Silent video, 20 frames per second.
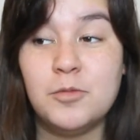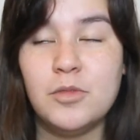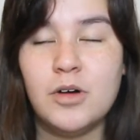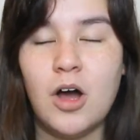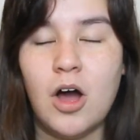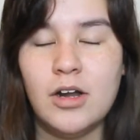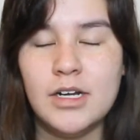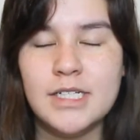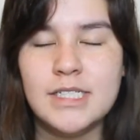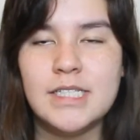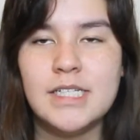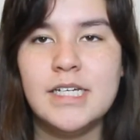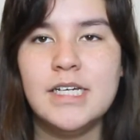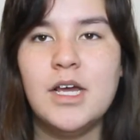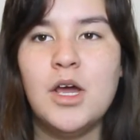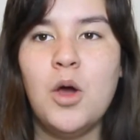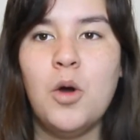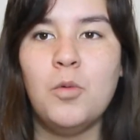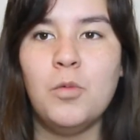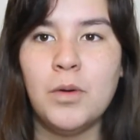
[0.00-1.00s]

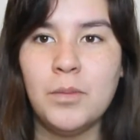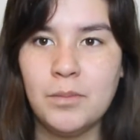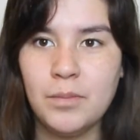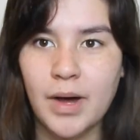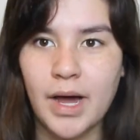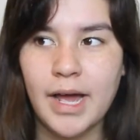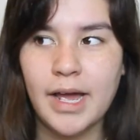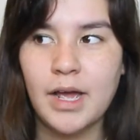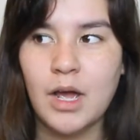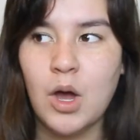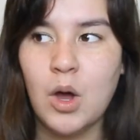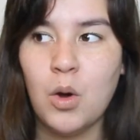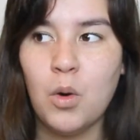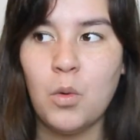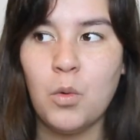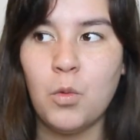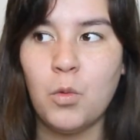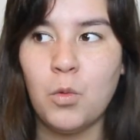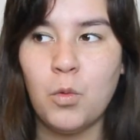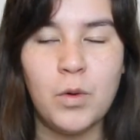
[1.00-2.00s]
honestly went by
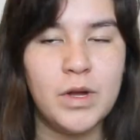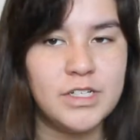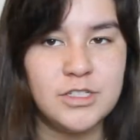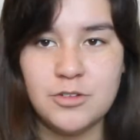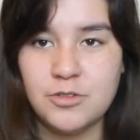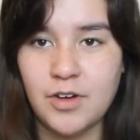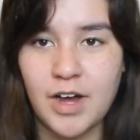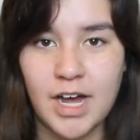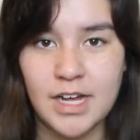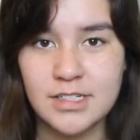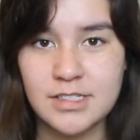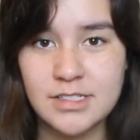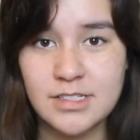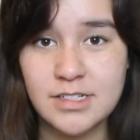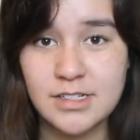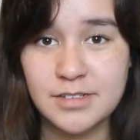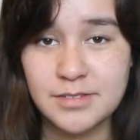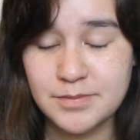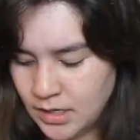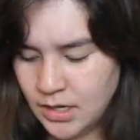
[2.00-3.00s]
way too
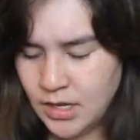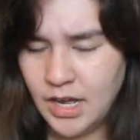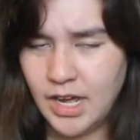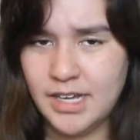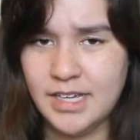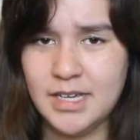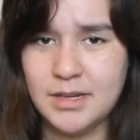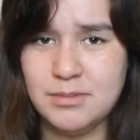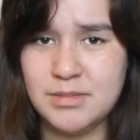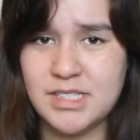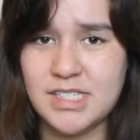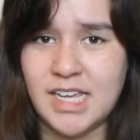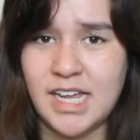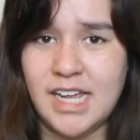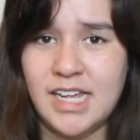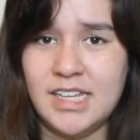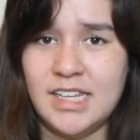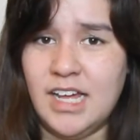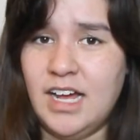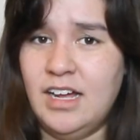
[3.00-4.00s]
fast. I keep
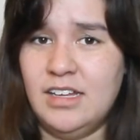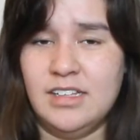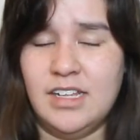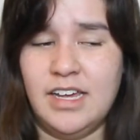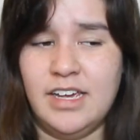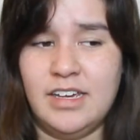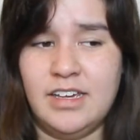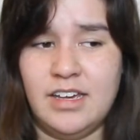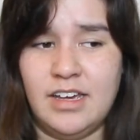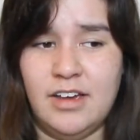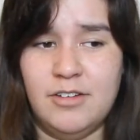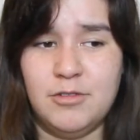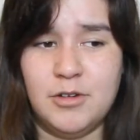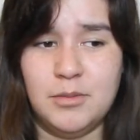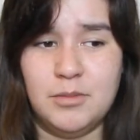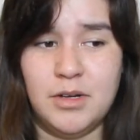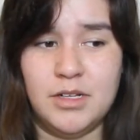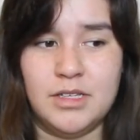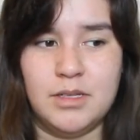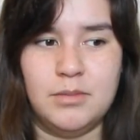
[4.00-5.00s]
saying that like every
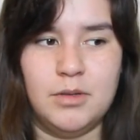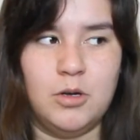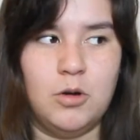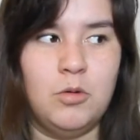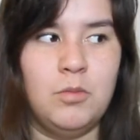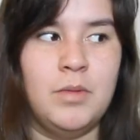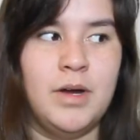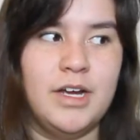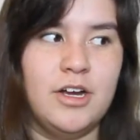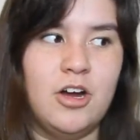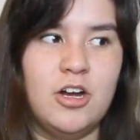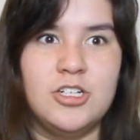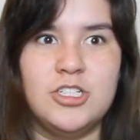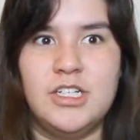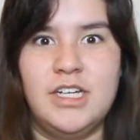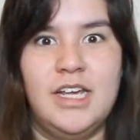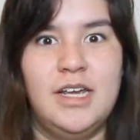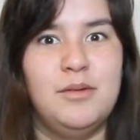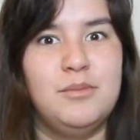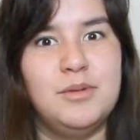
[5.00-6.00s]
month. I'm like, oh my gosh,
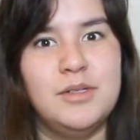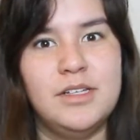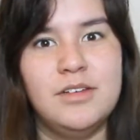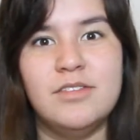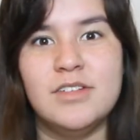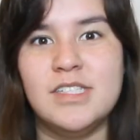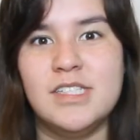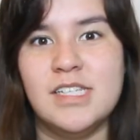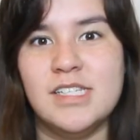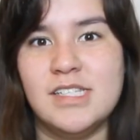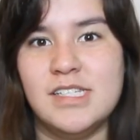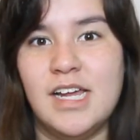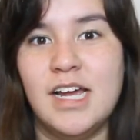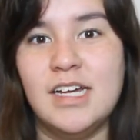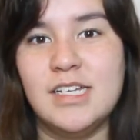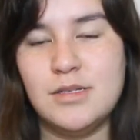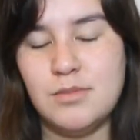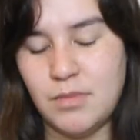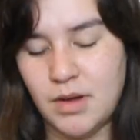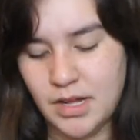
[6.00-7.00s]
I can't believe it's this
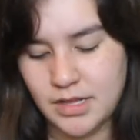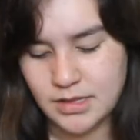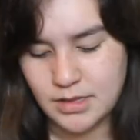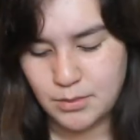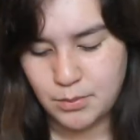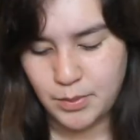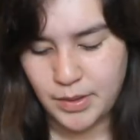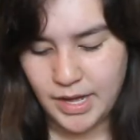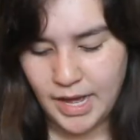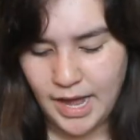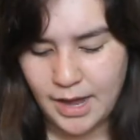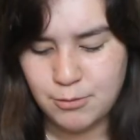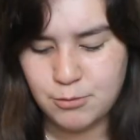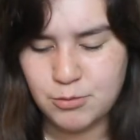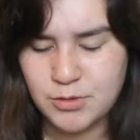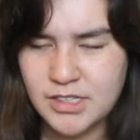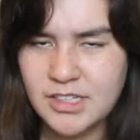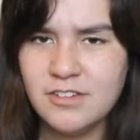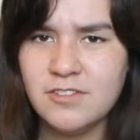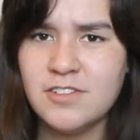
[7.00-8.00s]
next month. But I
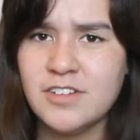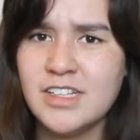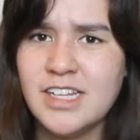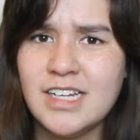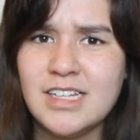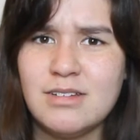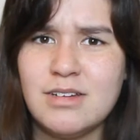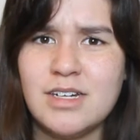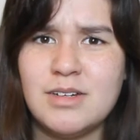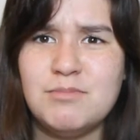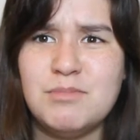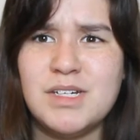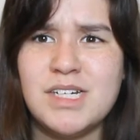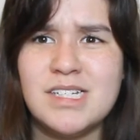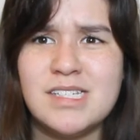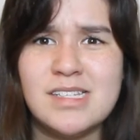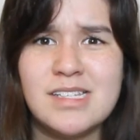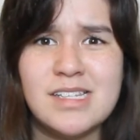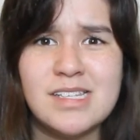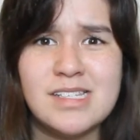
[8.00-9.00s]
really feel like
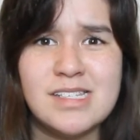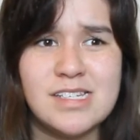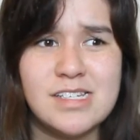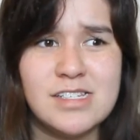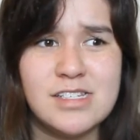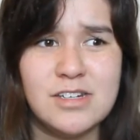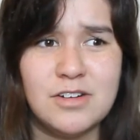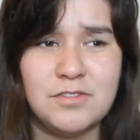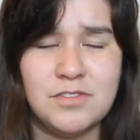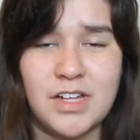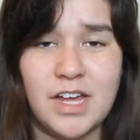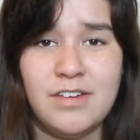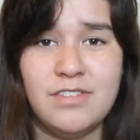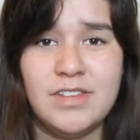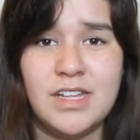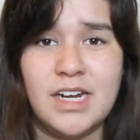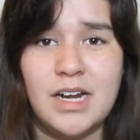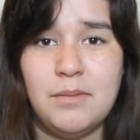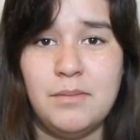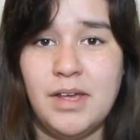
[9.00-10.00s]
because of the season of life
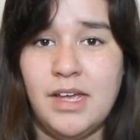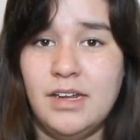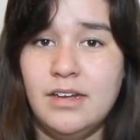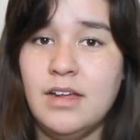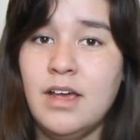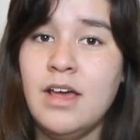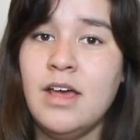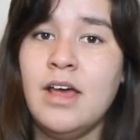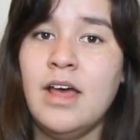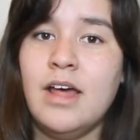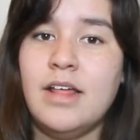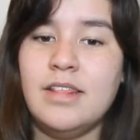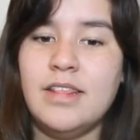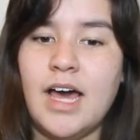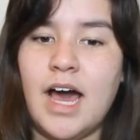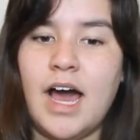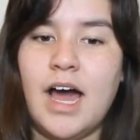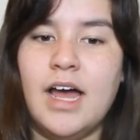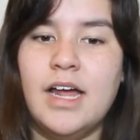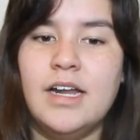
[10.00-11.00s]
that I'm in,
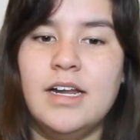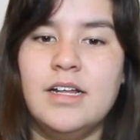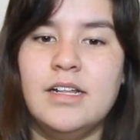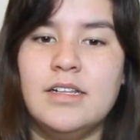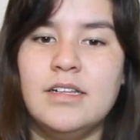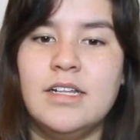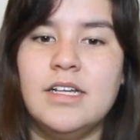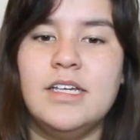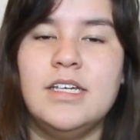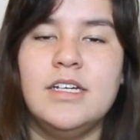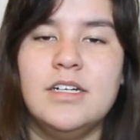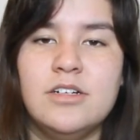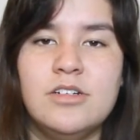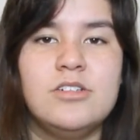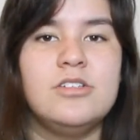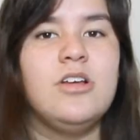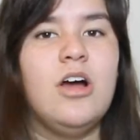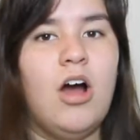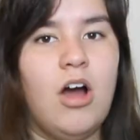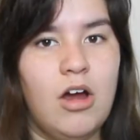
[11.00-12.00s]
that the
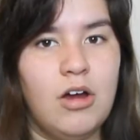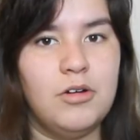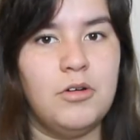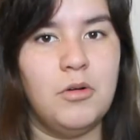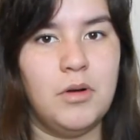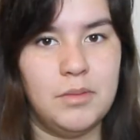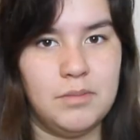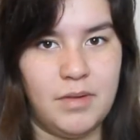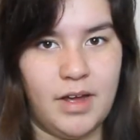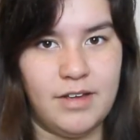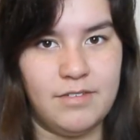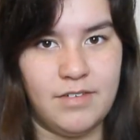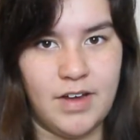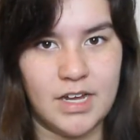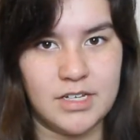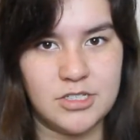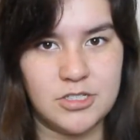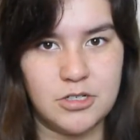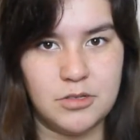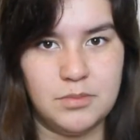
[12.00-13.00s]
years are going by
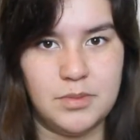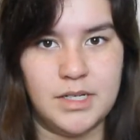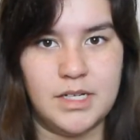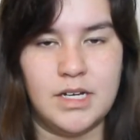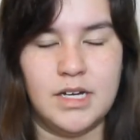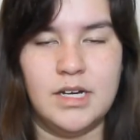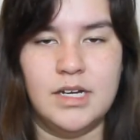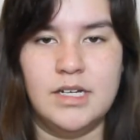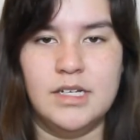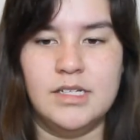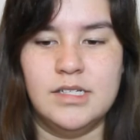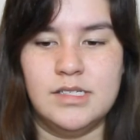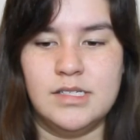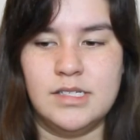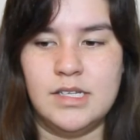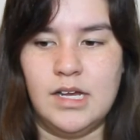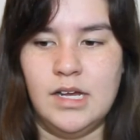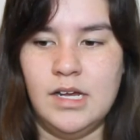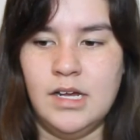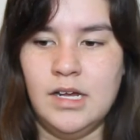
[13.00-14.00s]
faster because